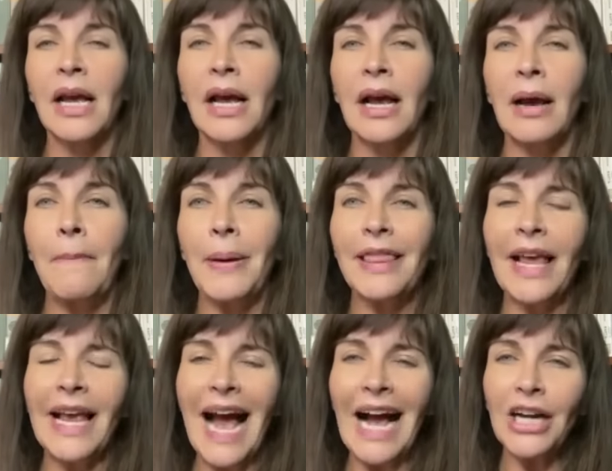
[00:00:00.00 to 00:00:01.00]
But they
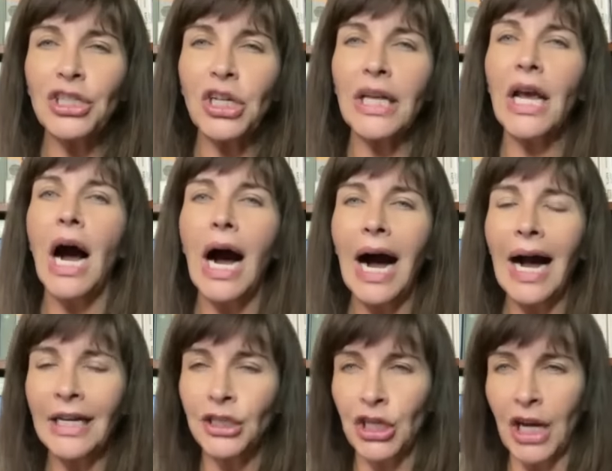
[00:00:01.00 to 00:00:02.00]
actually
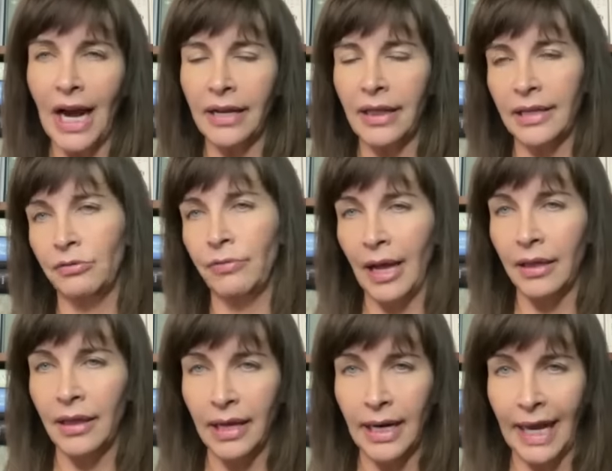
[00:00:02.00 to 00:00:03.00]
hijacked
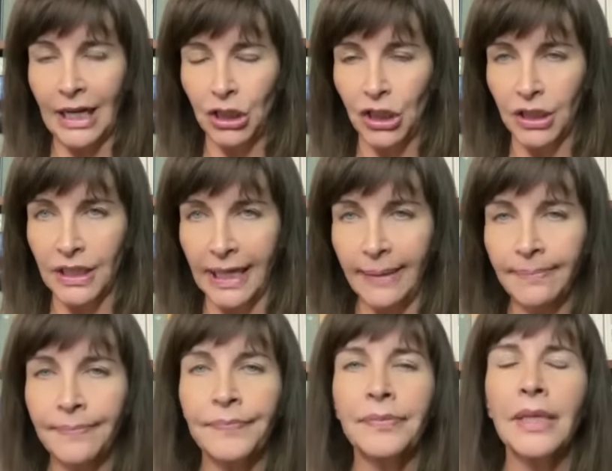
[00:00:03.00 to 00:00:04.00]
that agency.
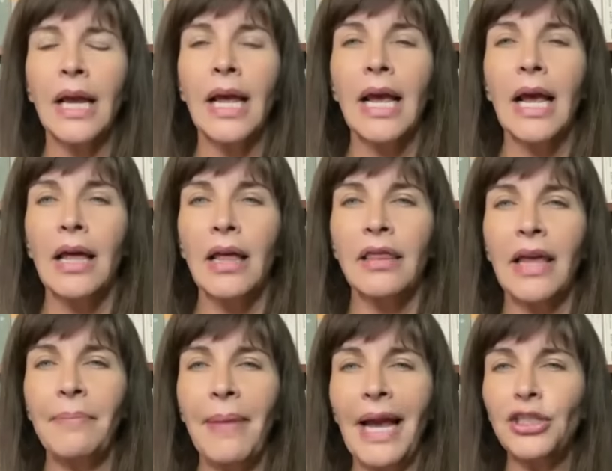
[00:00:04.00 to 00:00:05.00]
They
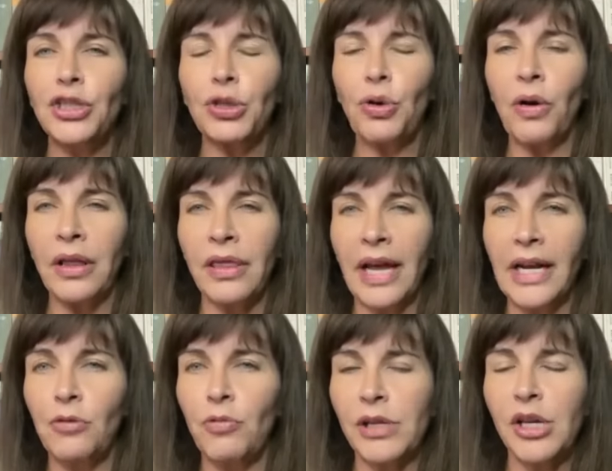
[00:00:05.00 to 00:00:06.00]
made sure that
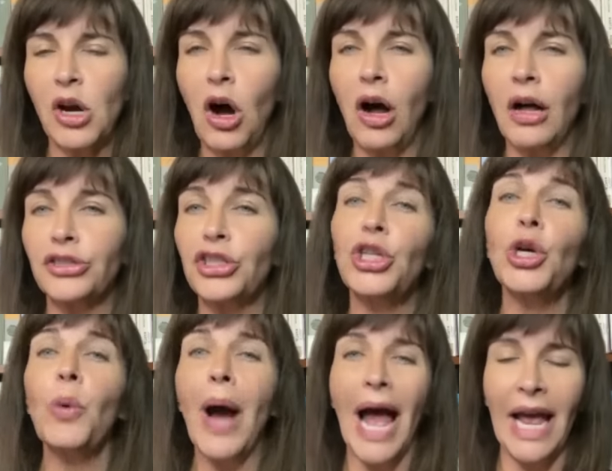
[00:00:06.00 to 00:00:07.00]
it was called
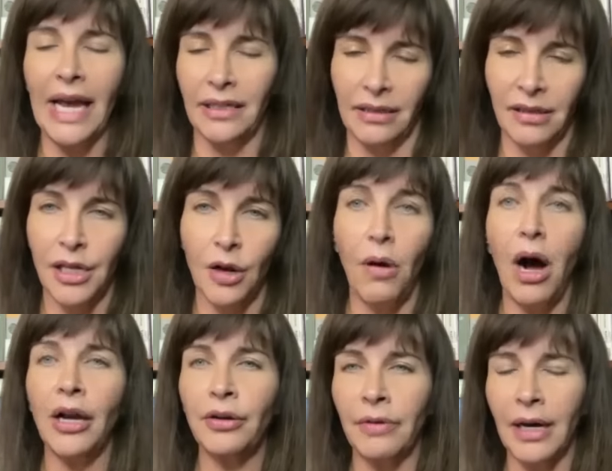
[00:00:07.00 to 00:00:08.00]
UN, so
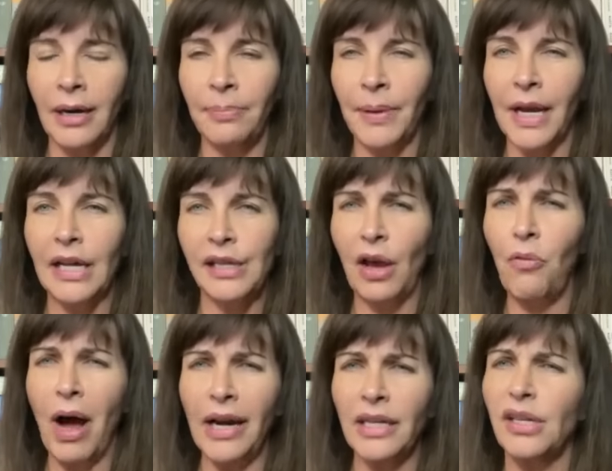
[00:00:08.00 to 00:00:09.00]
UNRWA, because they
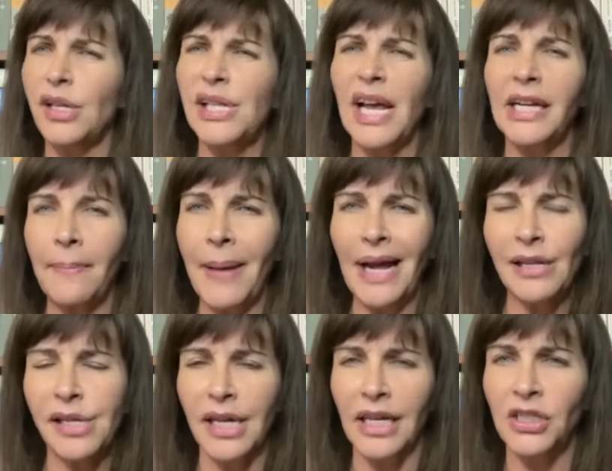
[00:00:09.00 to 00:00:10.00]
wanted to send a
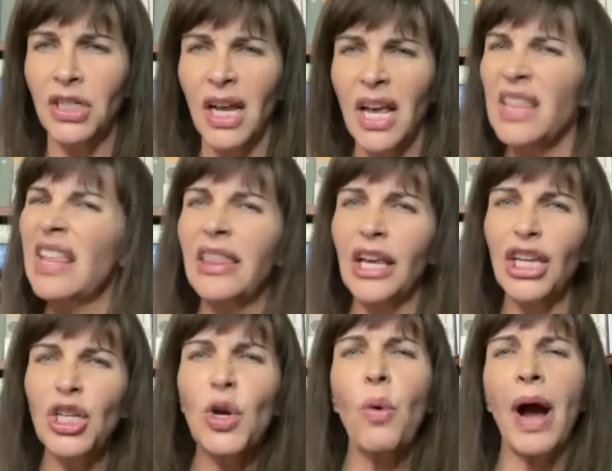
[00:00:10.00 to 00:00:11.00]
message that the
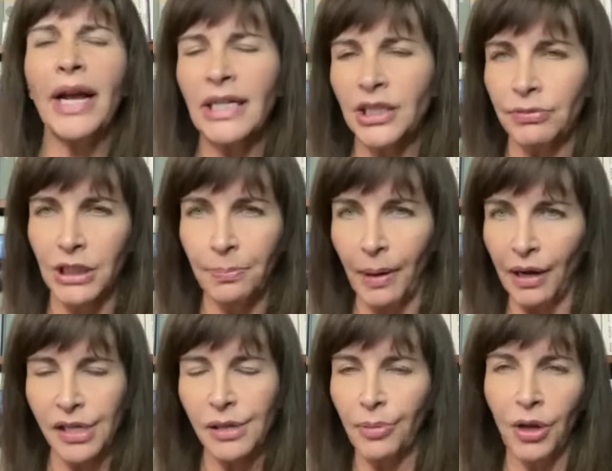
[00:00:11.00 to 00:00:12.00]
UN is
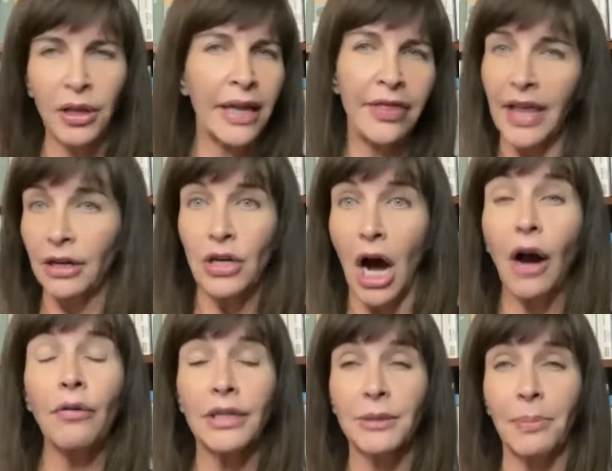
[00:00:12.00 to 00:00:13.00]
responsible and they're
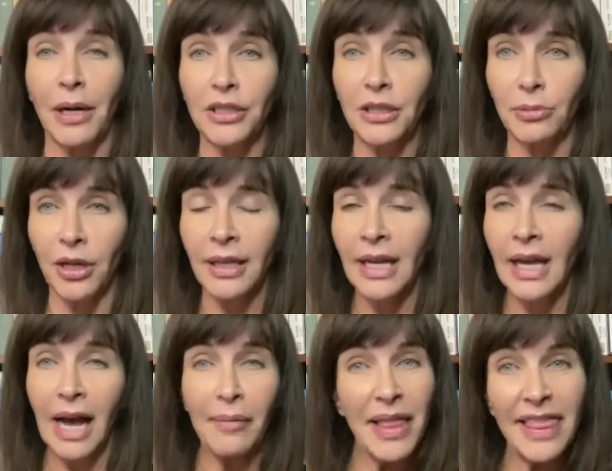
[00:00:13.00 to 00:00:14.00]
not responsible.
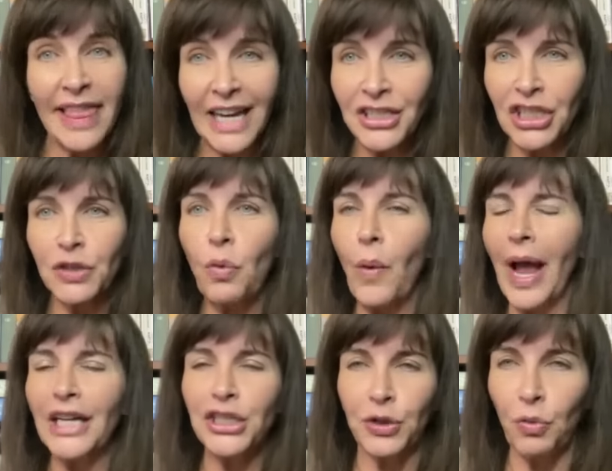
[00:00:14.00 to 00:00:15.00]
I mean, they just
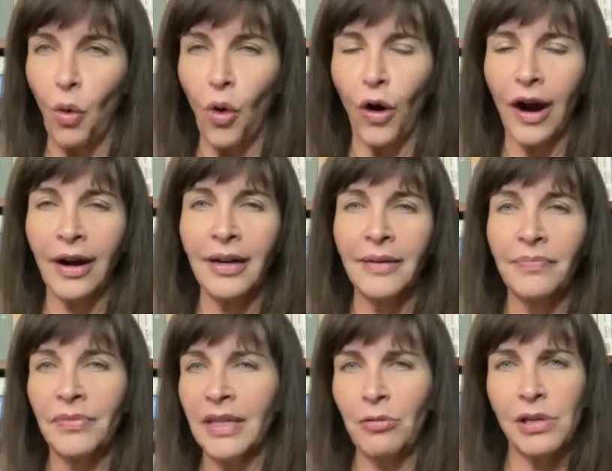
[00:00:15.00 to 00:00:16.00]
waged war
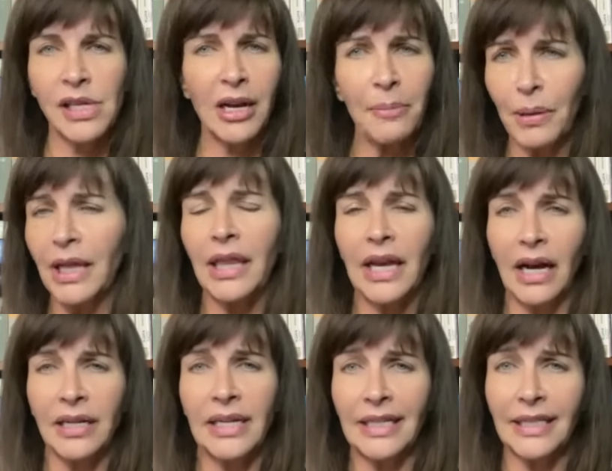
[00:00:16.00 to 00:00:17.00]
that was a completely
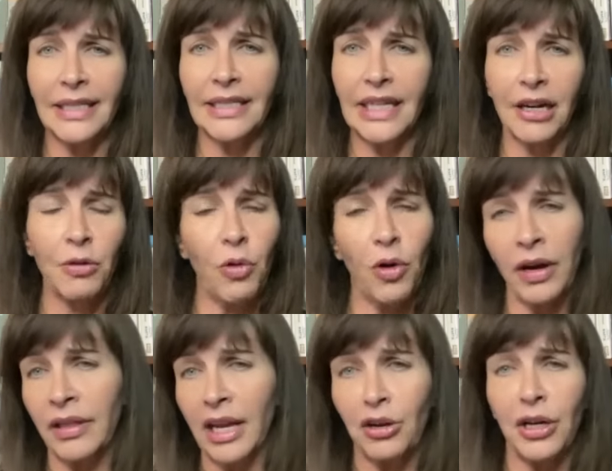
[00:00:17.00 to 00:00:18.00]
unnecessary war.
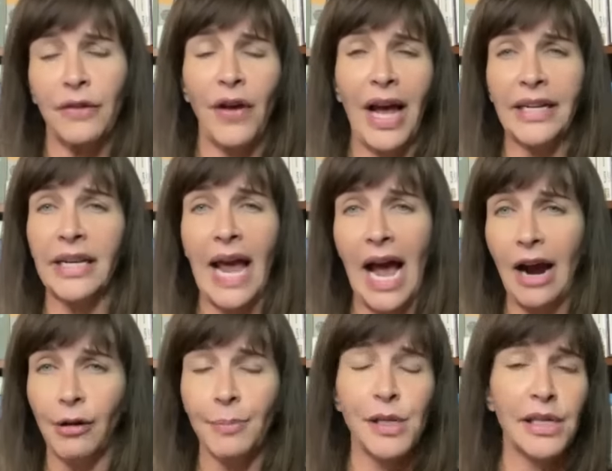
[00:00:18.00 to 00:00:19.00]
They could have had an
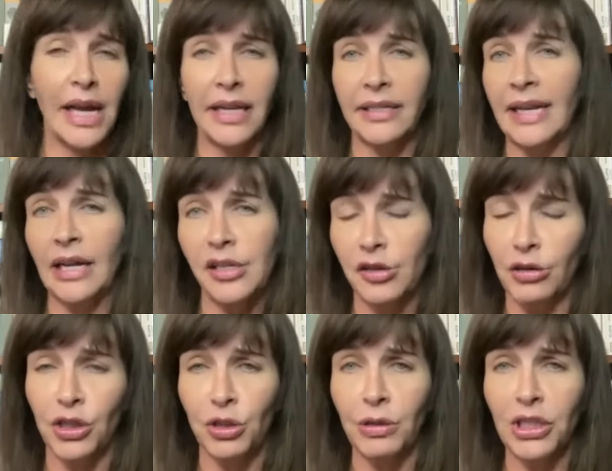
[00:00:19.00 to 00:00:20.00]
Arab state next to a
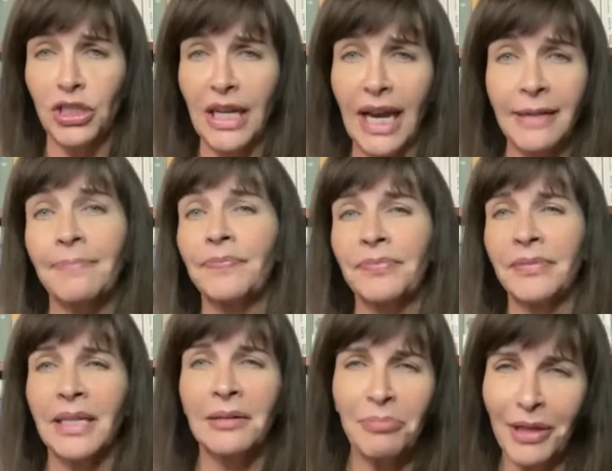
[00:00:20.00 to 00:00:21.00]
Jewish state,
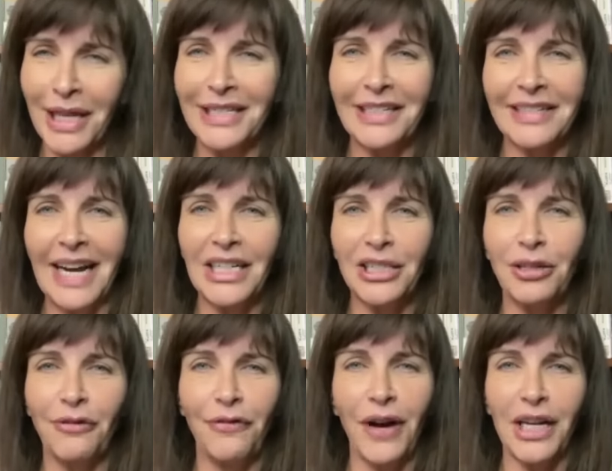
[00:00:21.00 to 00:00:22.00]
but they decided to
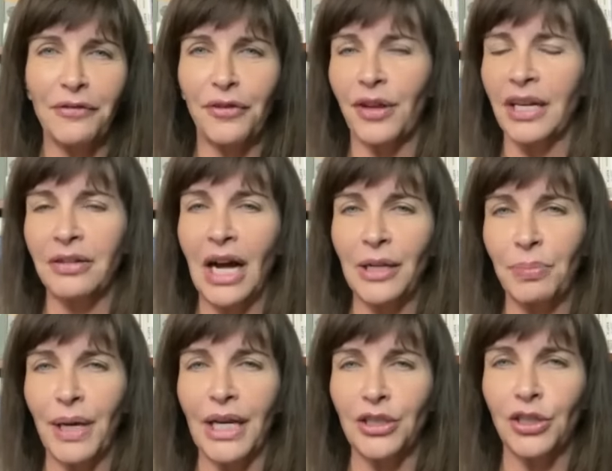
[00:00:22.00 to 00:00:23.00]
fight for their not
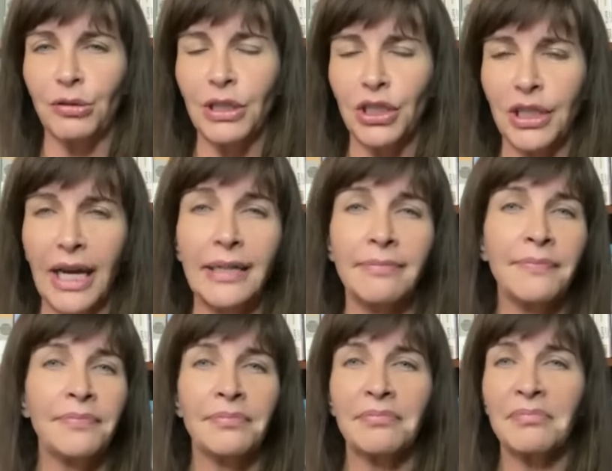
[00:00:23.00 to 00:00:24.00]
being a Jewish state.
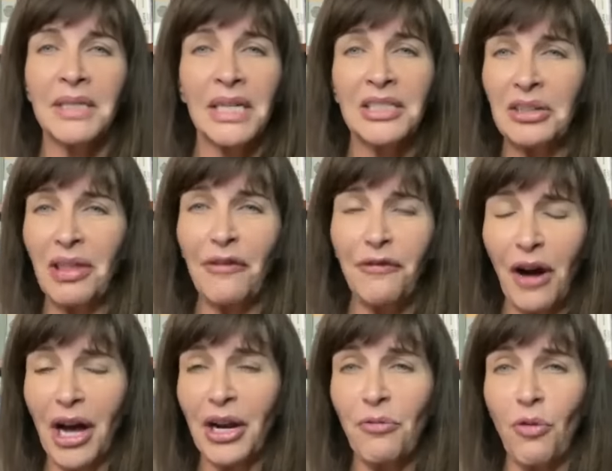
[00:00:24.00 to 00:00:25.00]
So they
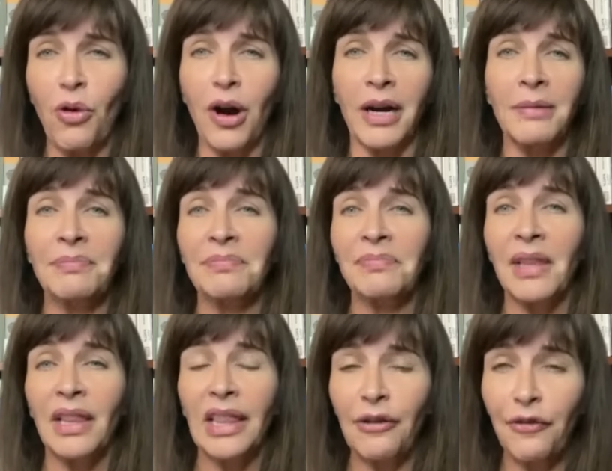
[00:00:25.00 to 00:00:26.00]
fought a war.
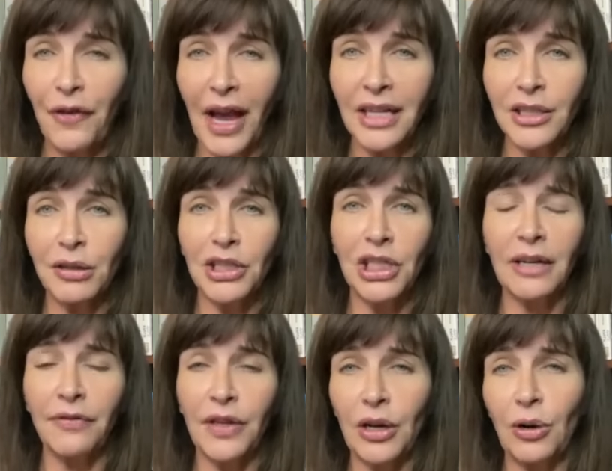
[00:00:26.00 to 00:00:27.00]
They failed to
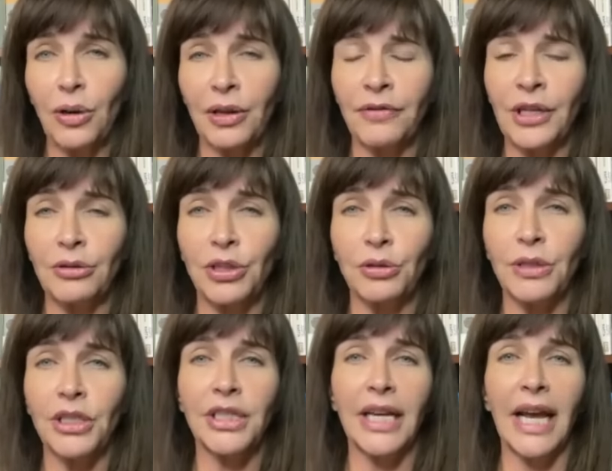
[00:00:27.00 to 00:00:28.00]
achieve the goal of no
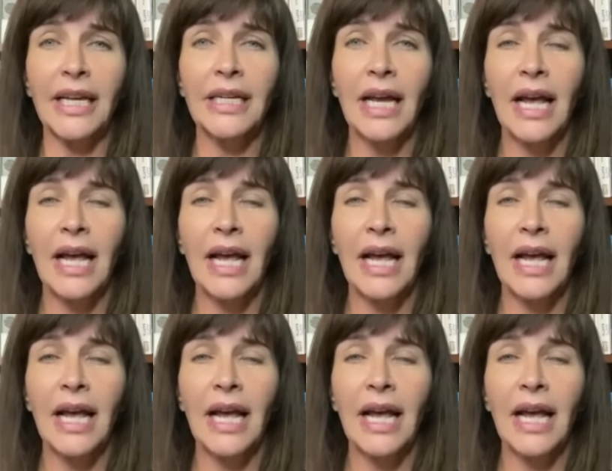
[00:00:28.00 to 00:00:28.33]
Jewish state.